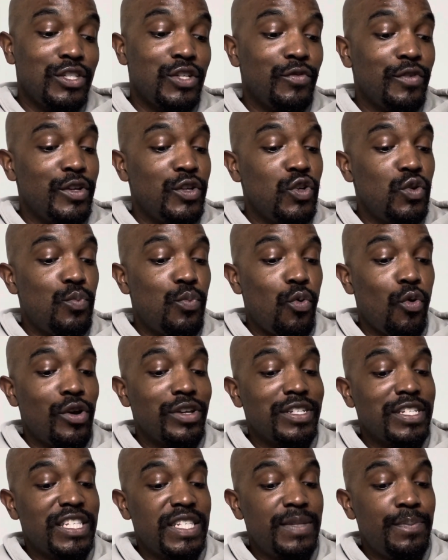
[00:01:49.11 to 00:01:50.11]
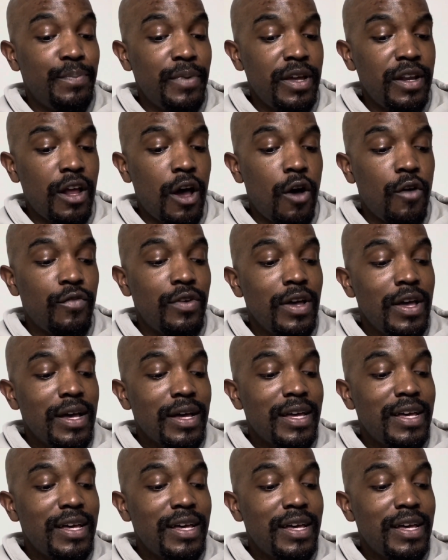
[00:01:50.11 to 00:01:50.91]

to renew Porsha's spinoff